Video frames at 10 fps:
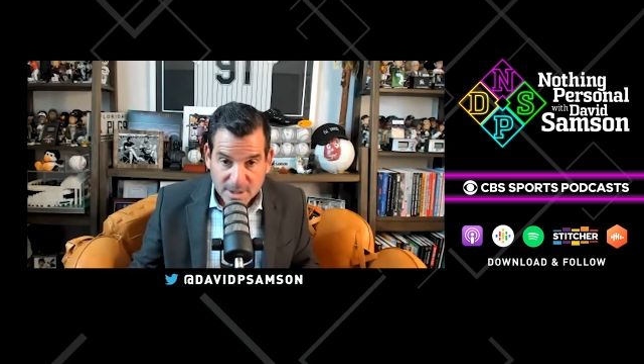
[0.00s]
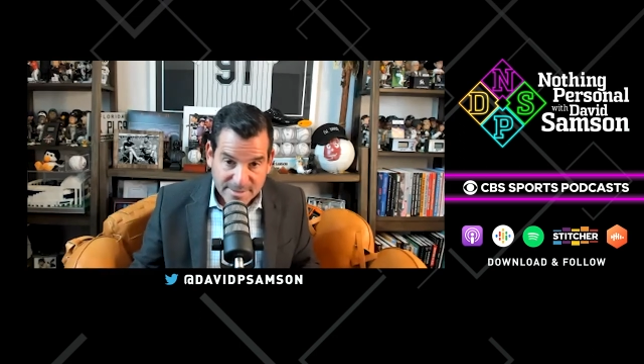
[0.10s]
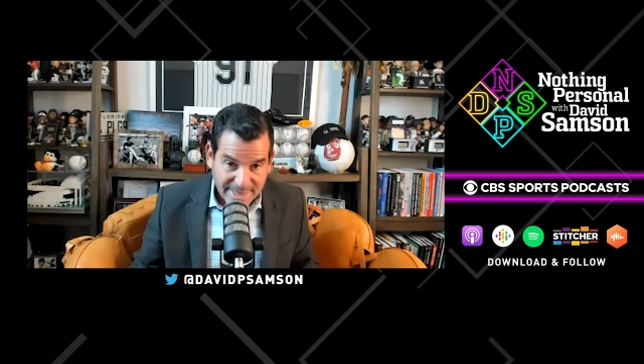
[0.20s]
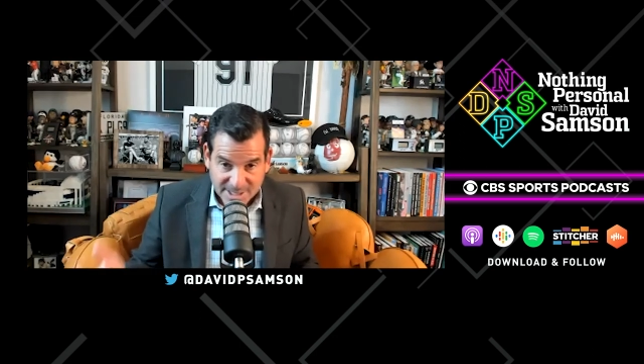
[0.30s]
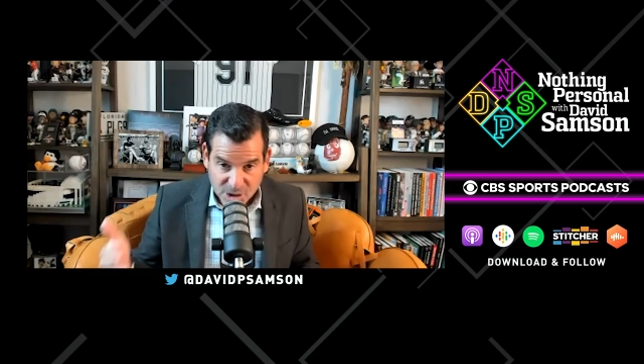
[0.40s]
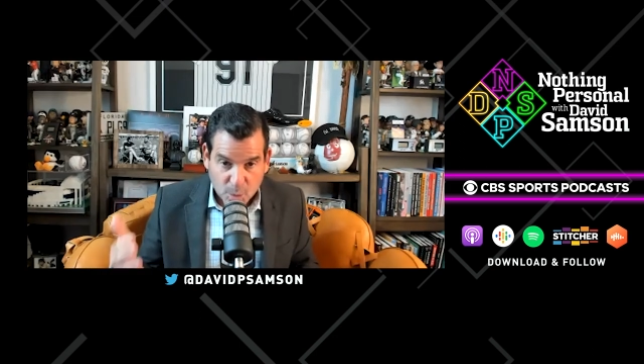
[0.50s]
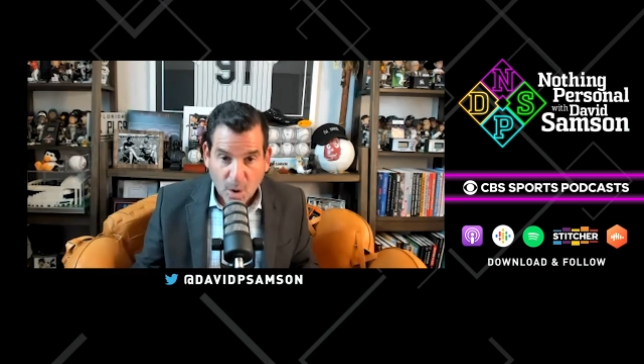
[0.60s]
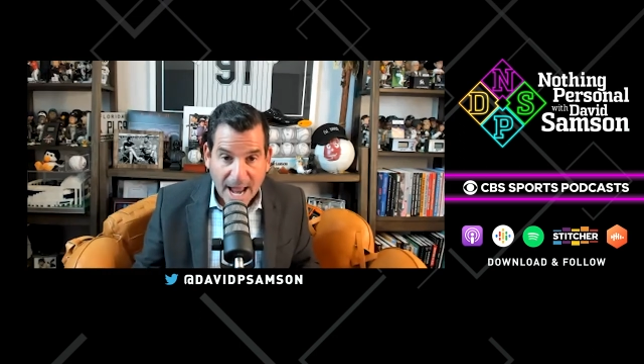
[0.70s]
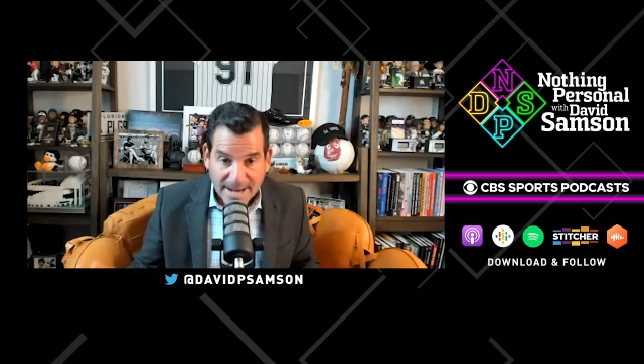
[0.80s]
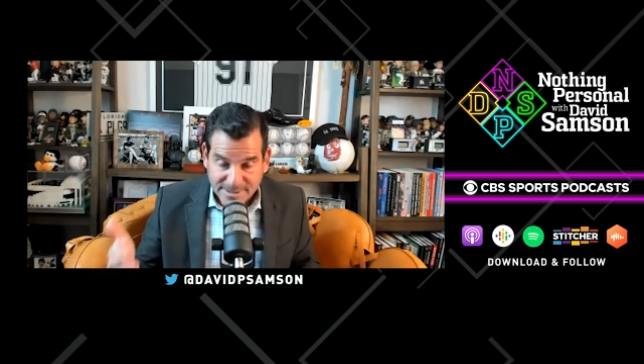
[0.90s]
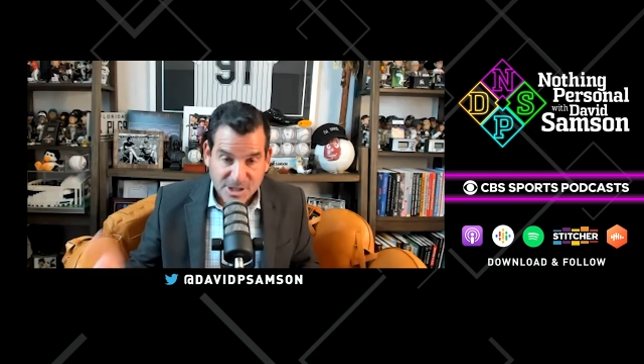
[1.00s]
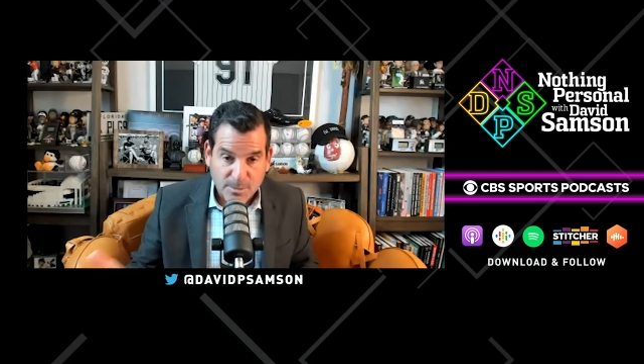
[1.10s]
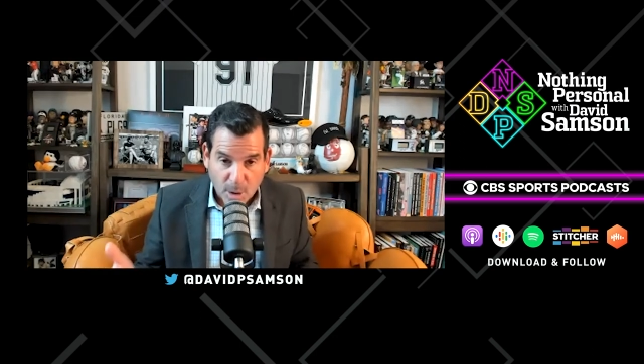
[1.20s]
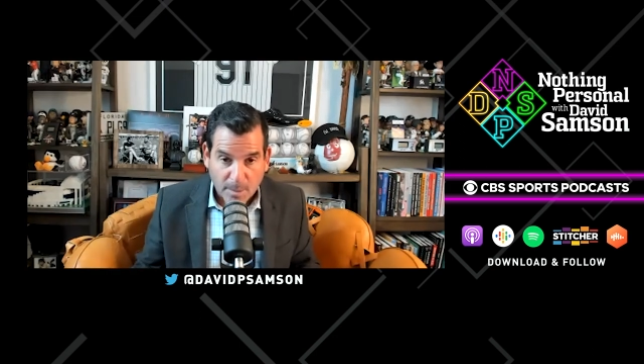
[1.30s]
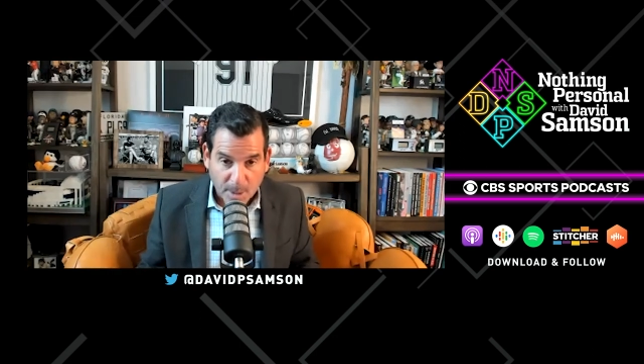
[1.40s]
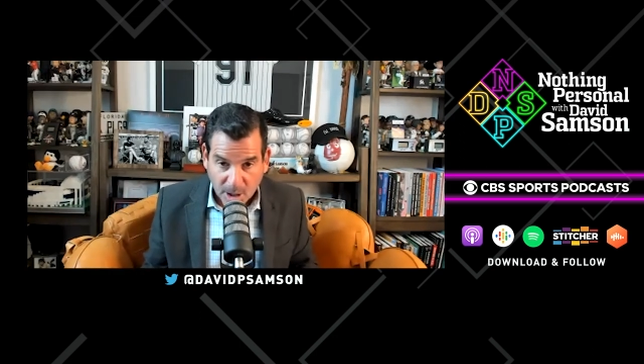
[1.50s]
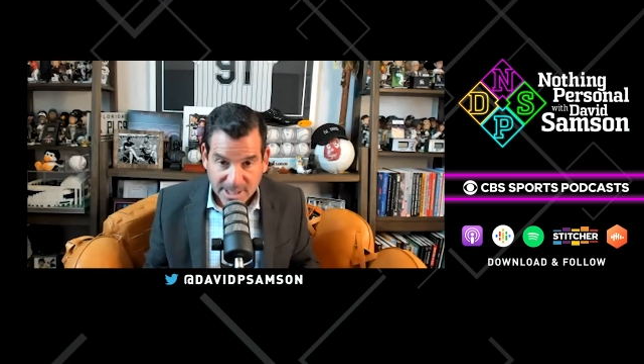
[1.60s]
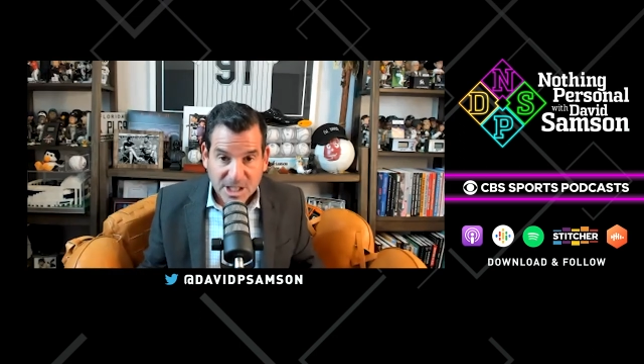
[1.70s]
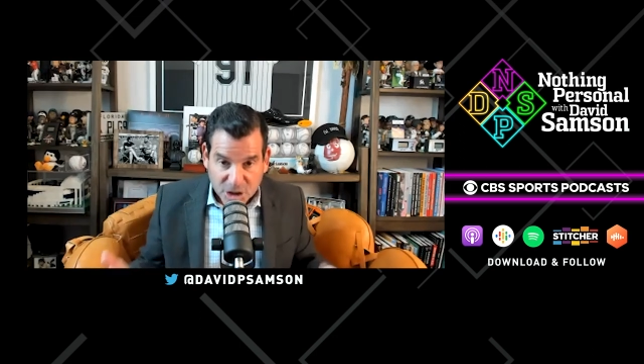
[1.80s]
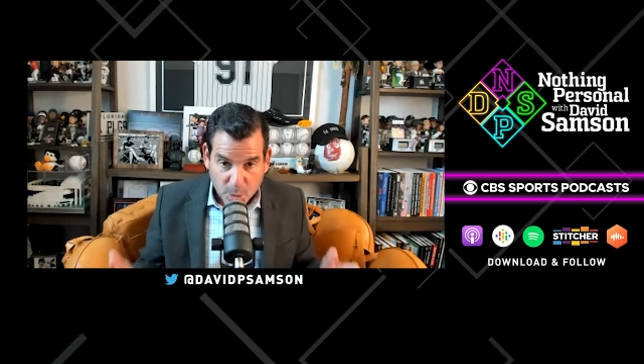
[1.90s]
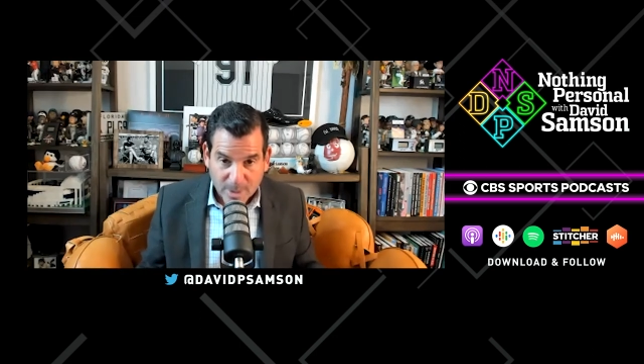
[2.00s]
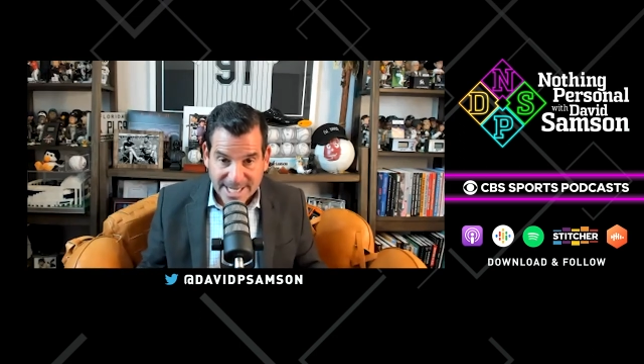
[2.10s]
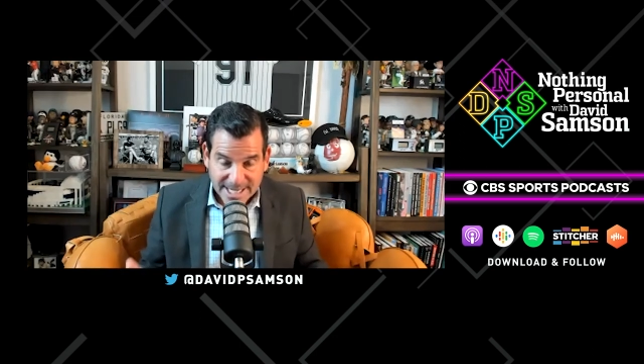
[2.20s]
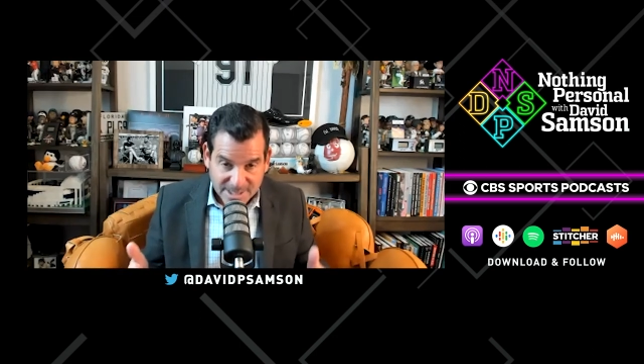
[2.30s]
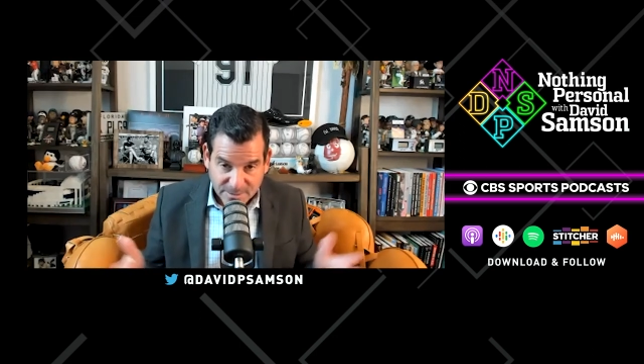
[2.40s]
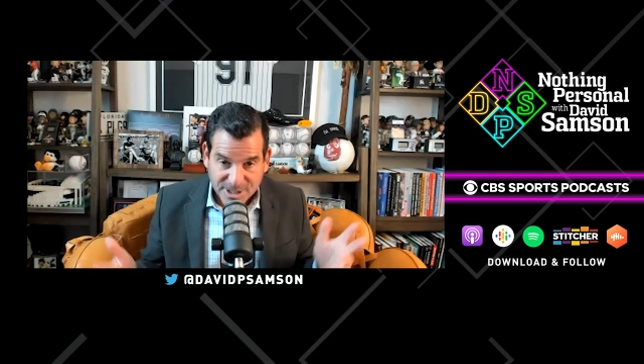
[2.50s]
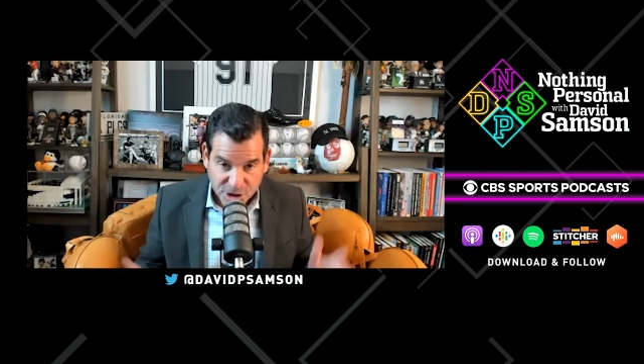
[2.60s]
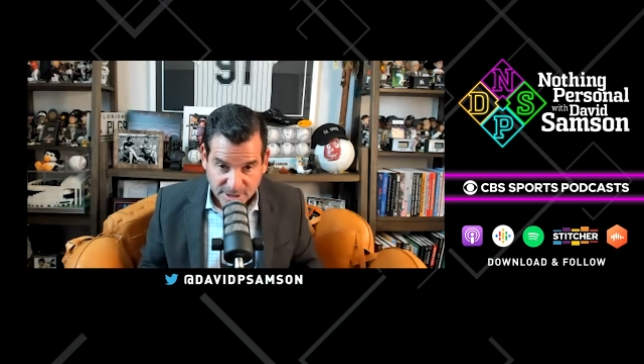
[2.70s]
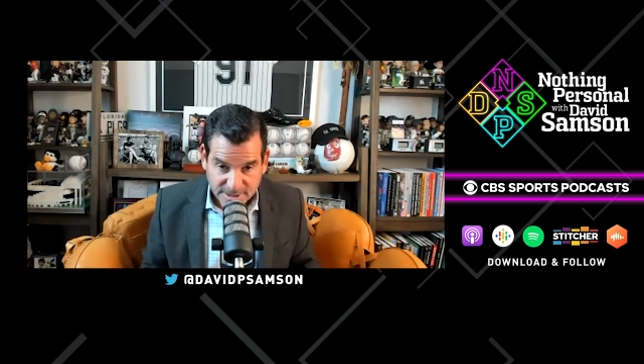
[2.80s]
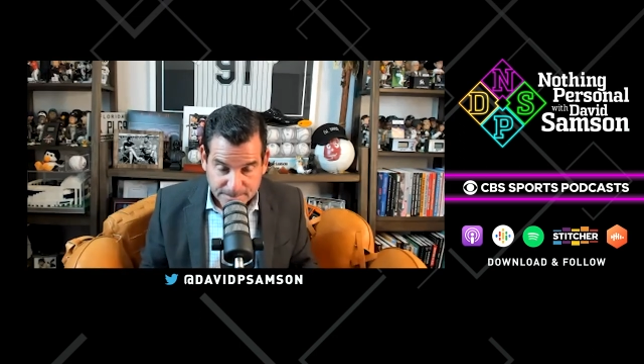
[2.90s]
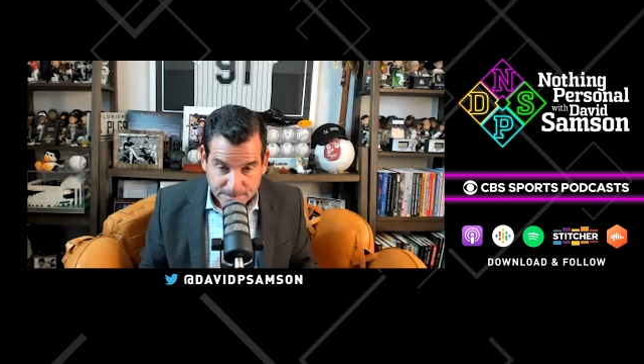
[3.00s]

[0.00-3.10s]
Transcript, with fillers: that is derived in your ballpark, doing division.